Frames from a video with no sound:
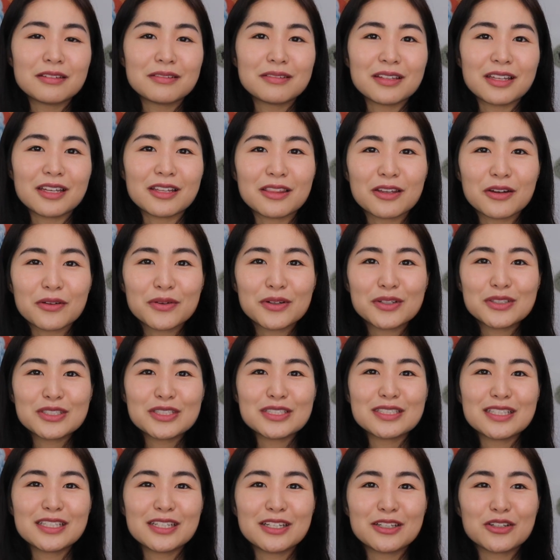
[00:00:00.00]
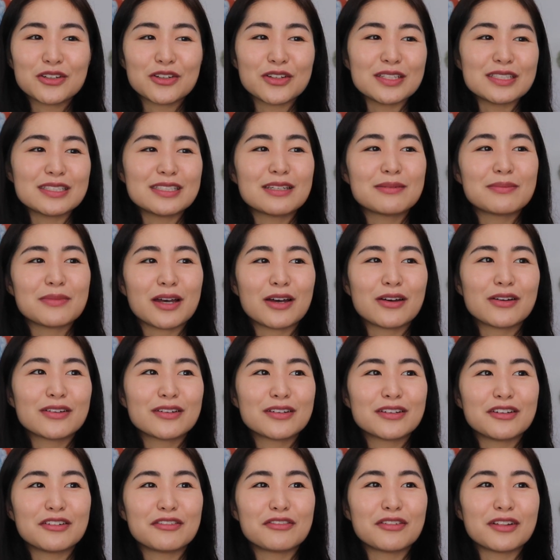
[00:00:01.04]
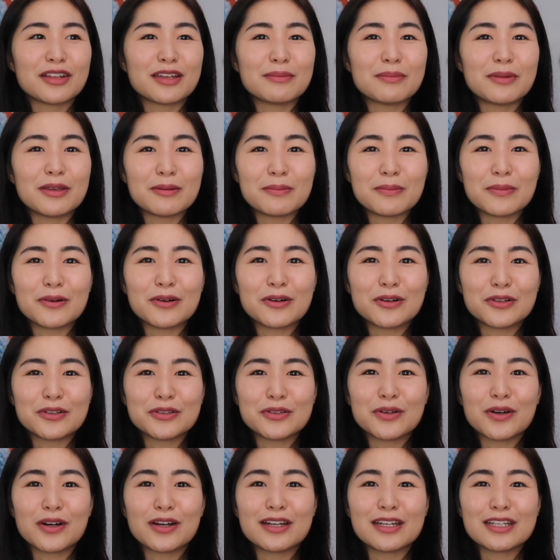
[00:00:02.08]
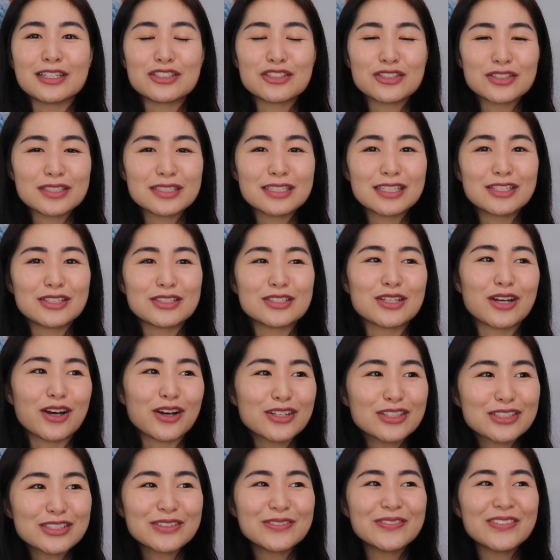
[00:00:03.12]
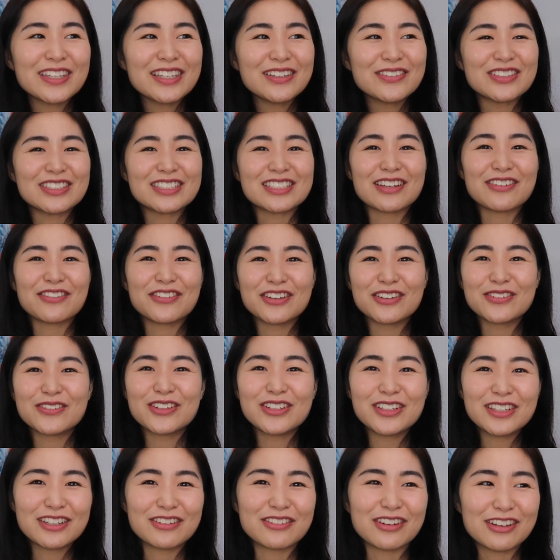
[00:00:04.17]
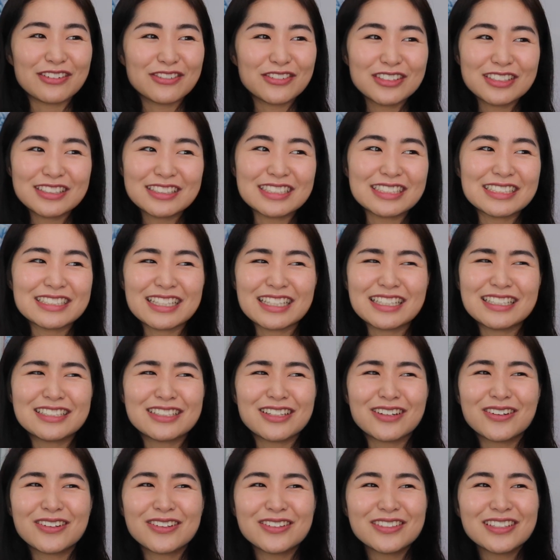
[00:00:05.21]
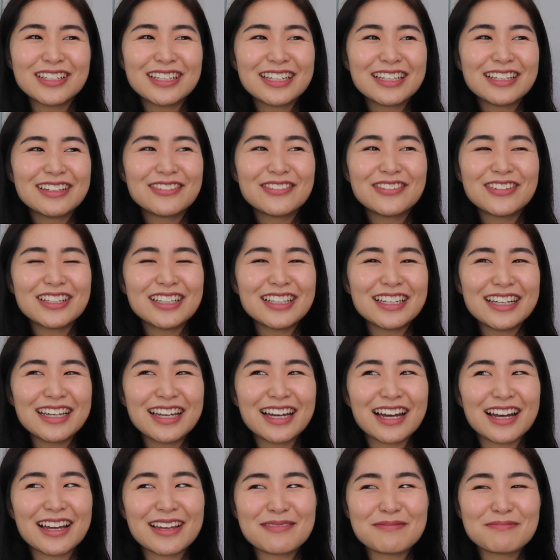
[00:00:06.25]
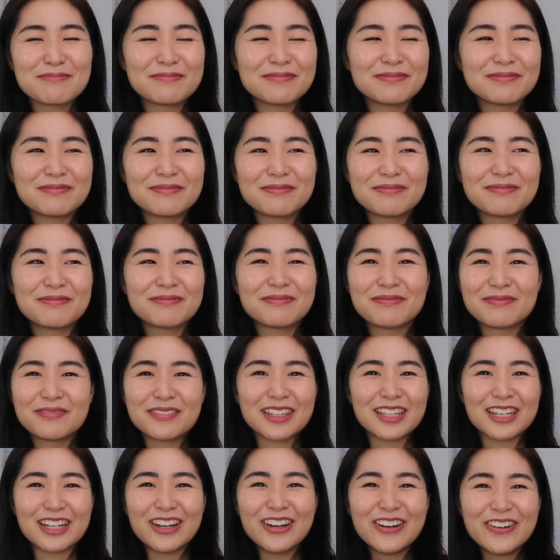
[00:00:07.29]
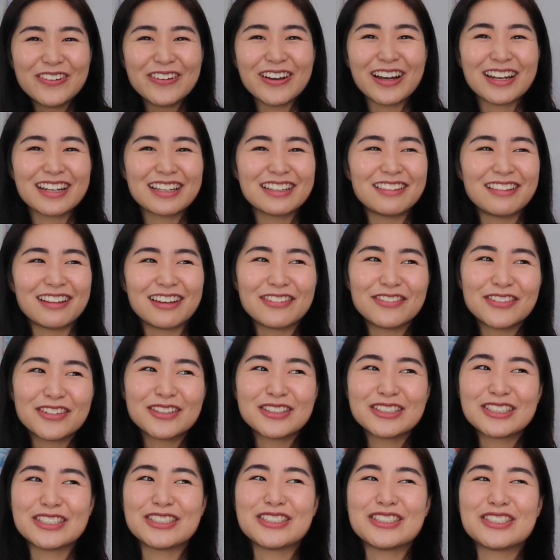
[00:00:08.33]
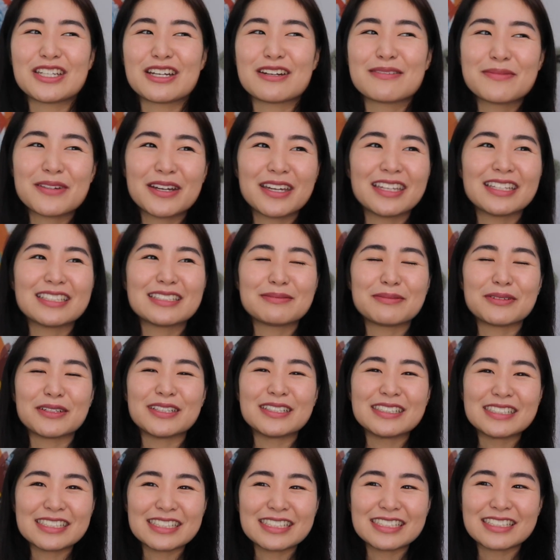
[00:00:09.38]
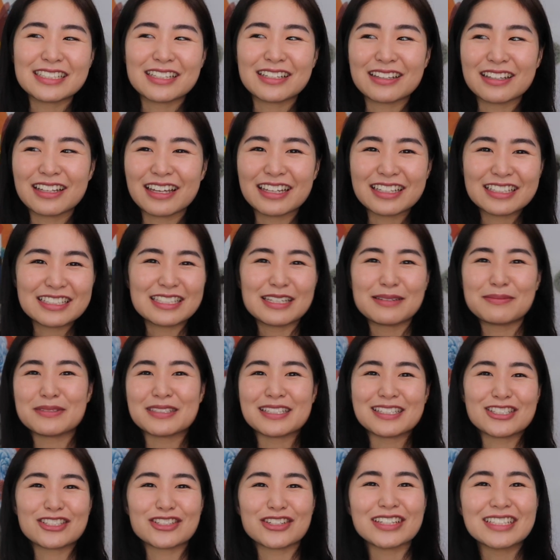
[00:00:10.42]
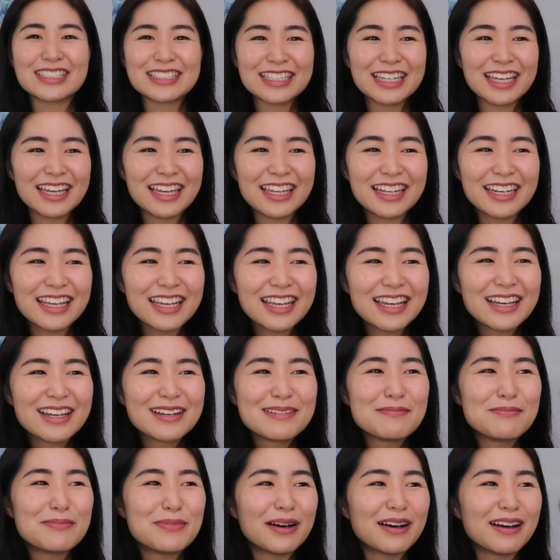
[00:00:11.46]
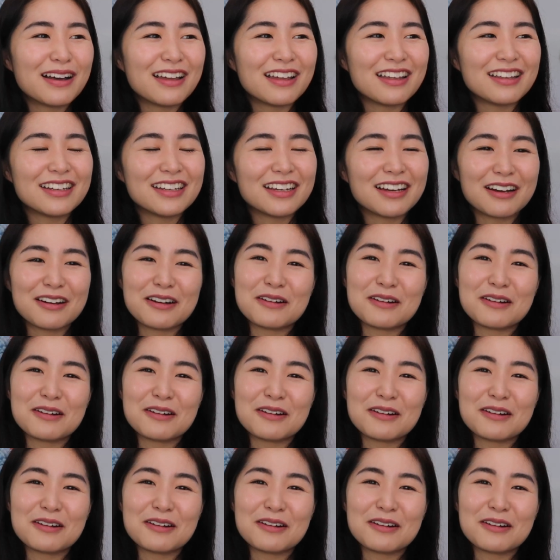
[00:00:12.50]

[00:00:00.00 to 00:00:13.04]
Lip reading: like there were just an increasing amount of like people who are interested to talk to me, which I feel really grateful, since I don't feel like I'm, you know, at a level to share my experiences on like tips and tricks yet. But